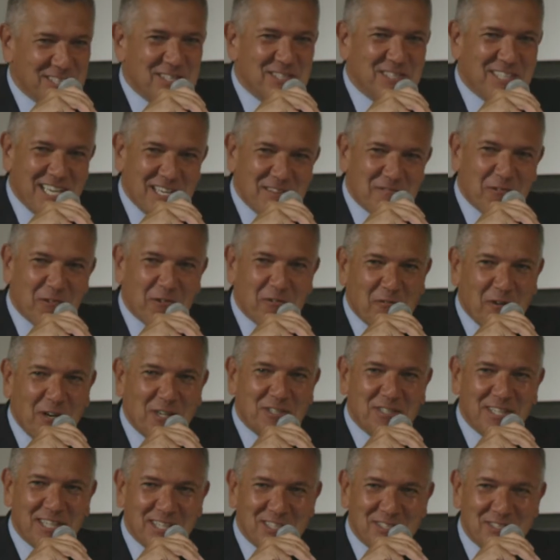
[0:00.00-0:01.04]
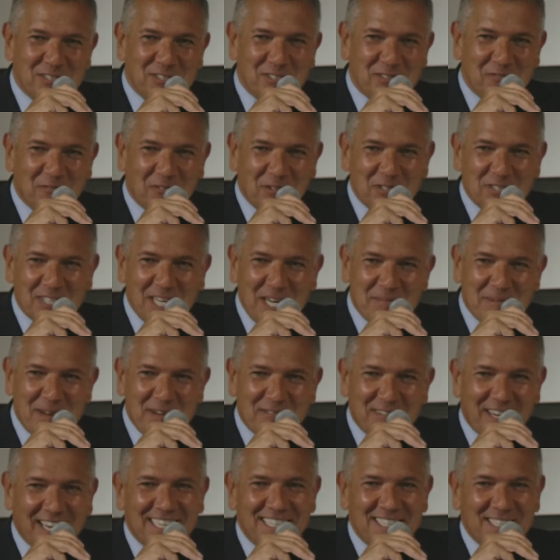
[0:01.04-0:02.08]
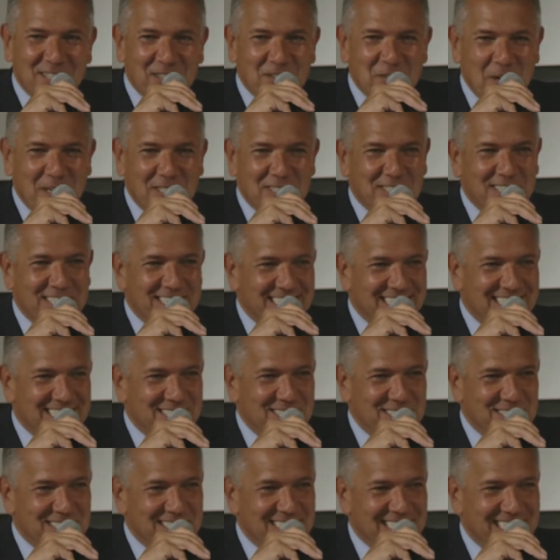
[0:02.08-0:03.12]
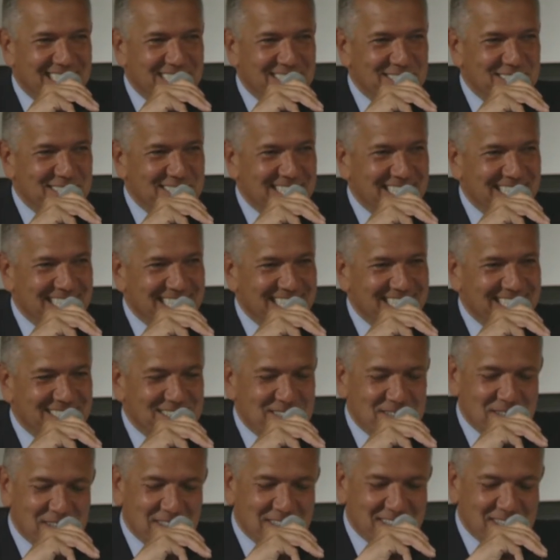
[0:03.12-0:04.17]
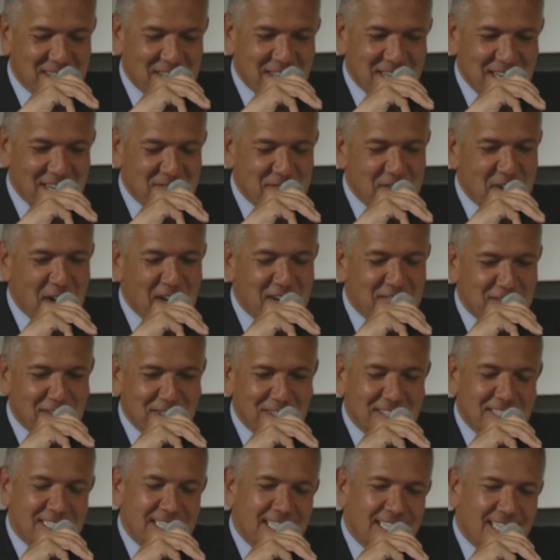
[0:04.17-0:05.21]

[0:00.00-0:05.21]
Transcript: kind of refreshing because it's the first time I've gotten a question that is kind of novel.